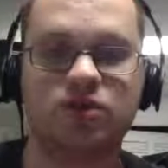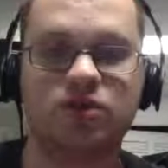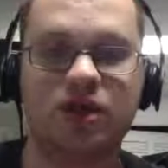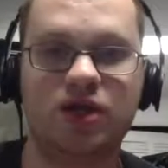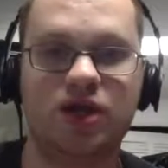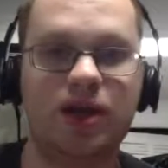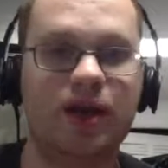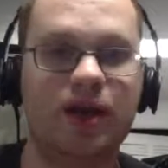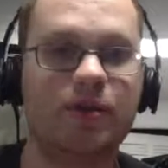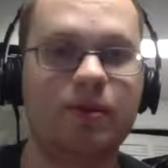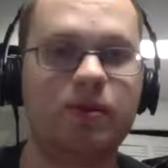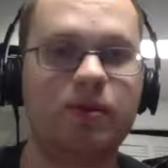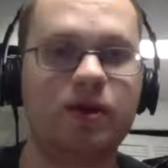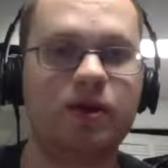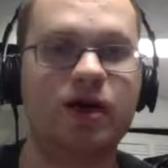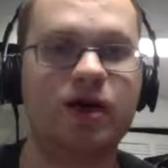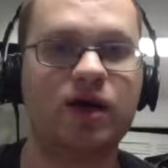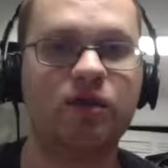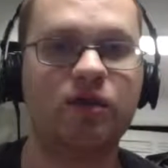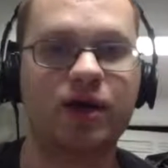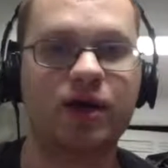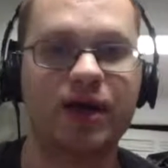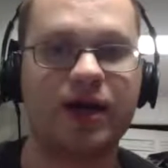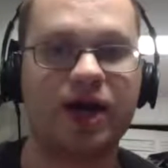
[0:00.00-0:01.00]
The MLB
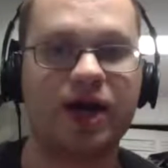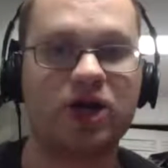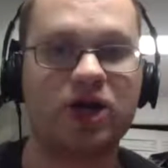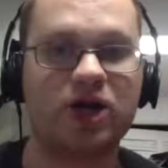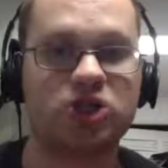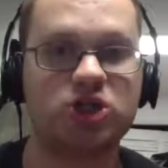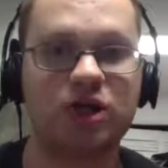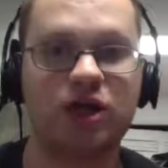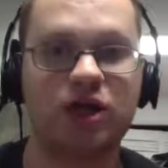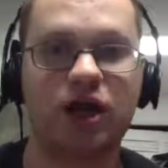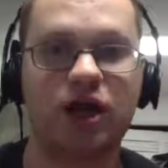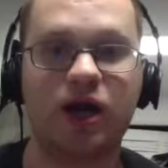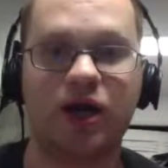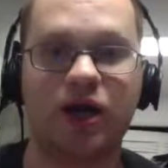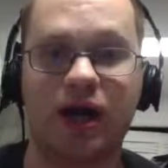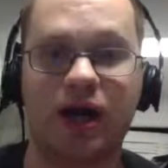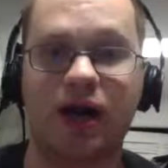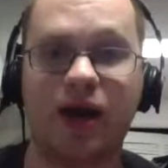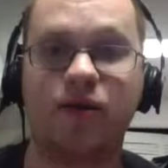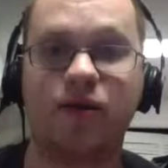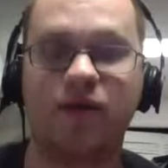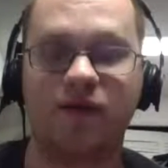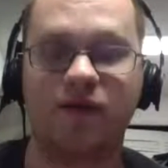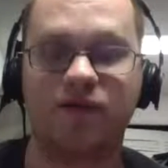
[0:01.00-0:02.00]
Network actually cut
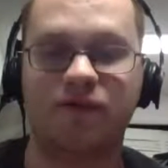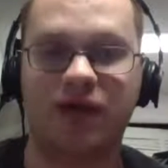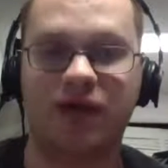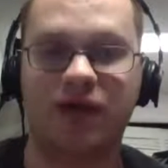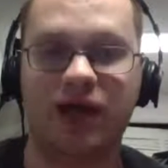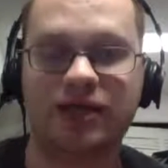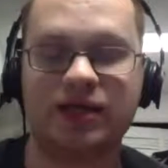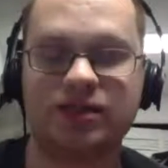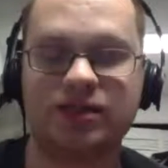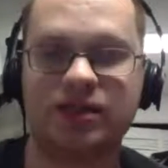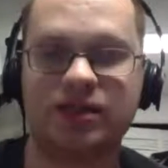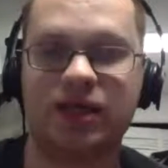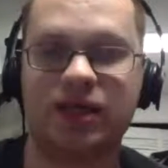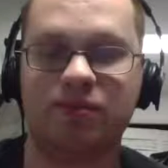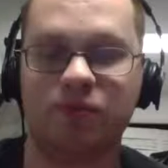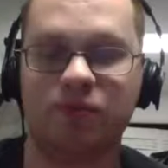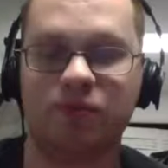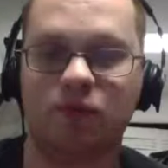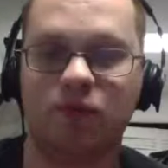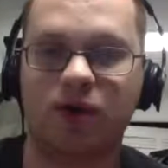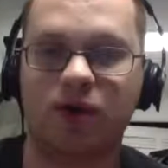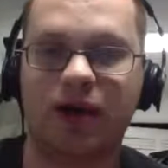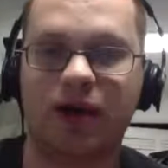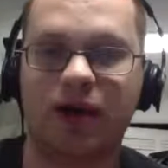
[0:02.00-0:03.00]
out of the Nats game with
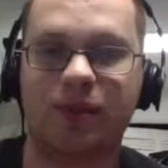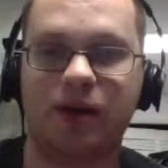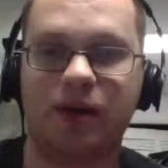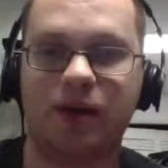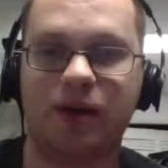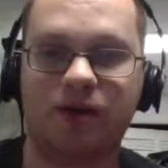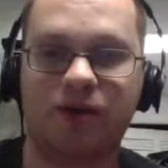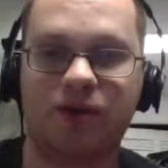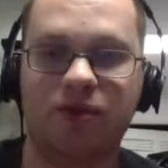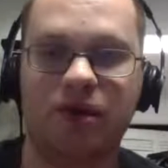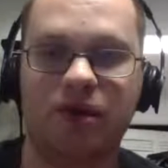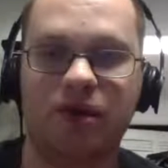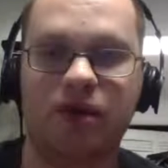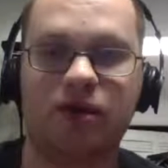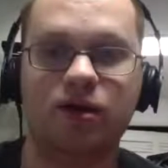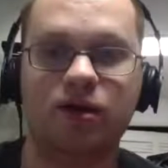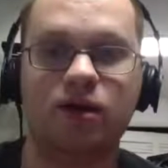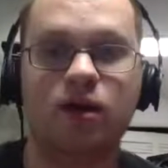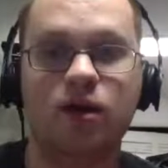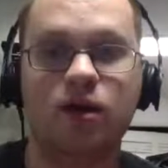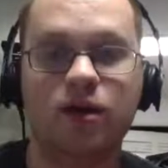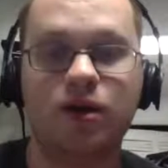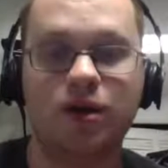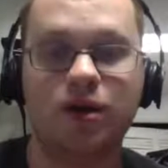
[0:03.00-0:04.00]
1 out in the 9th inning
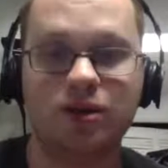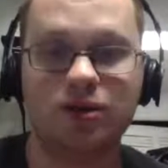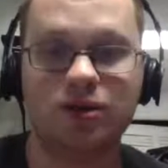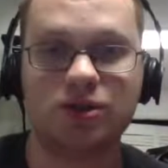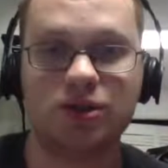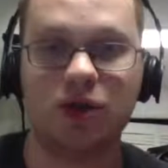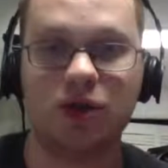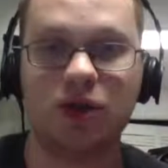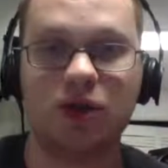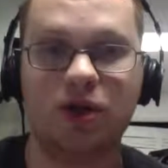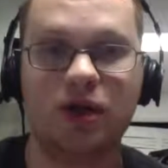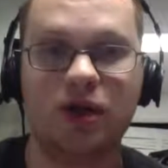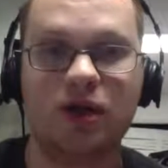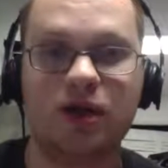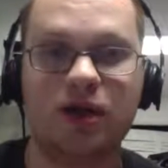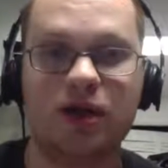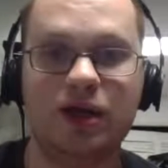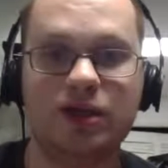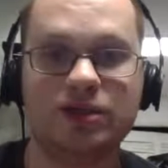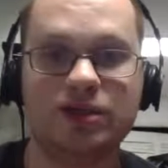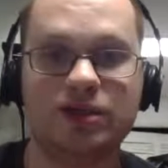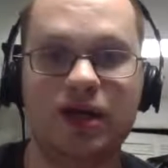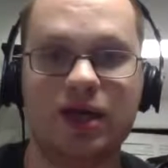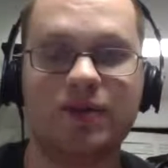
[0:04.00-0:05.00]
to go to the
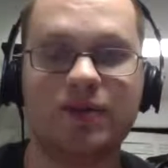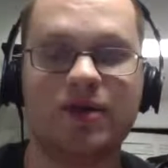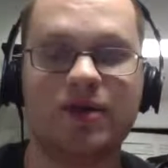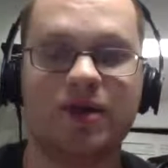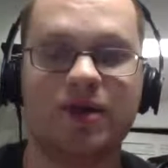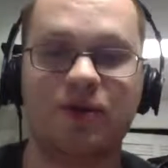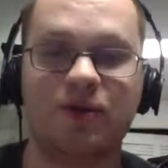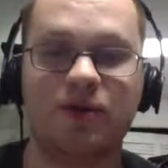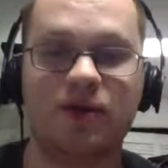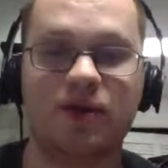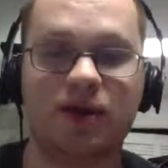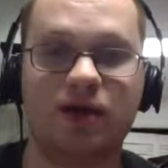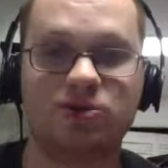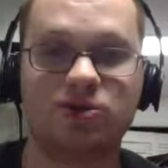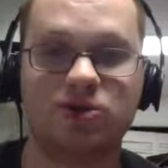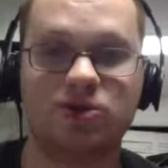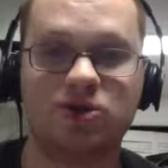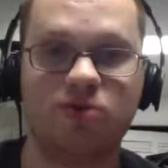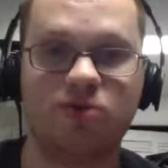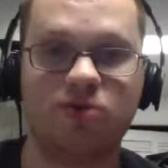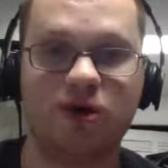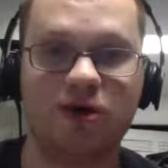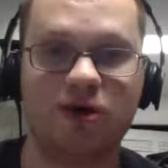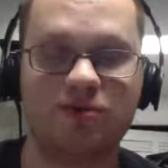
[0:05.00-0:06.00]
Indians game, and I thought that was a
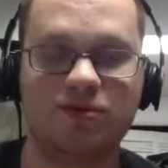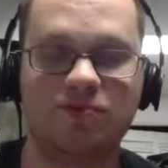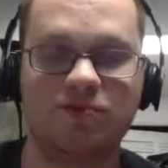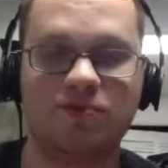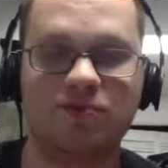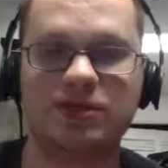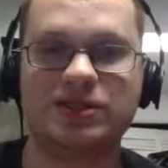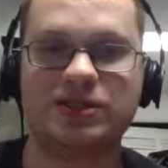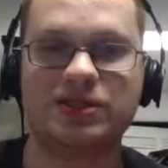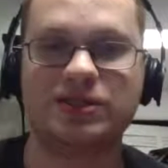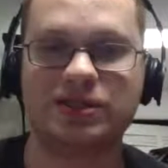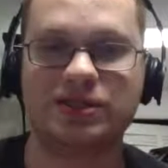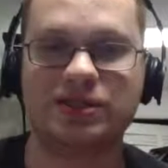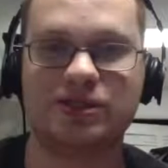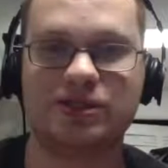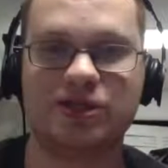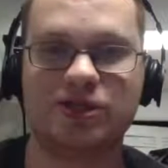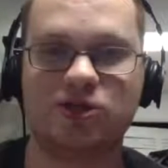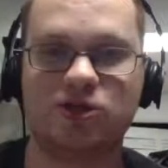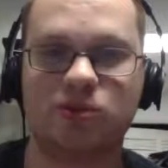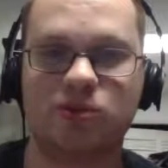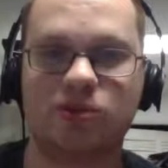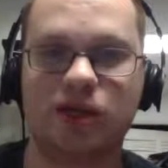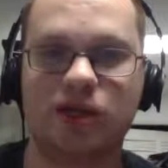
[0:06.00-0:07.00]
smart business
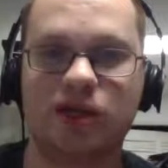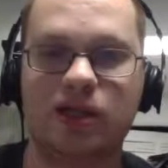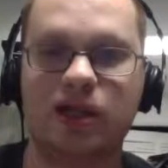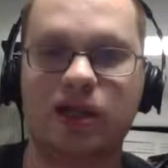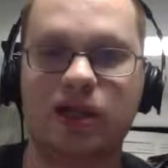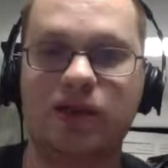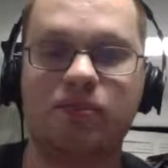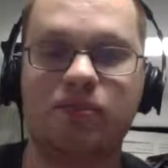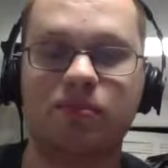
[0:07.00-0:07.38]
decision by them.